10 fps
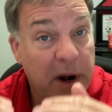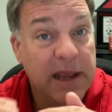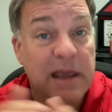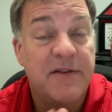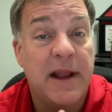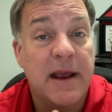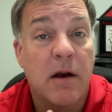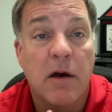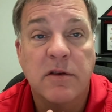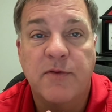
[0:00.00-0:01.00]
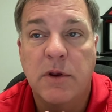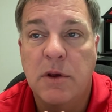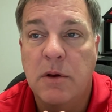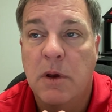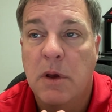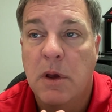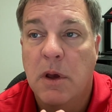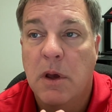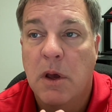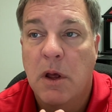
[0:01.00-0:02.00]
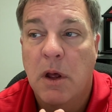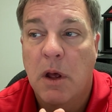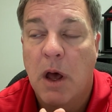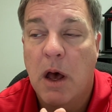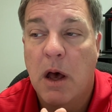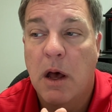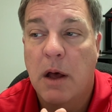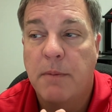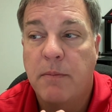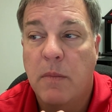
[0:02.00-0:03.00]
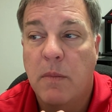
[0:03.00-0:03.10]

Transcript: break-even ACOS for you. I